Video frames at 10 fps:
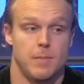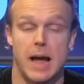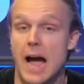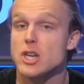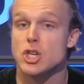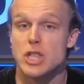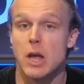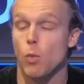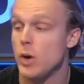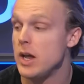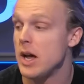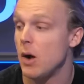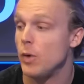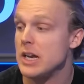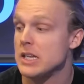I just think we
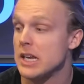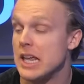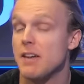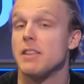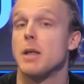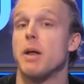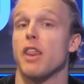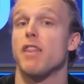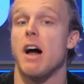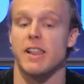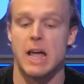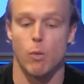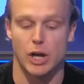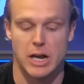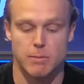need to give a little bit of thought to that
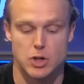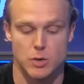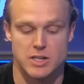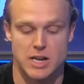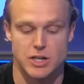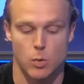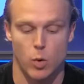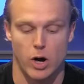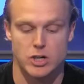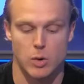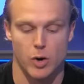when it comes to assessing Washington,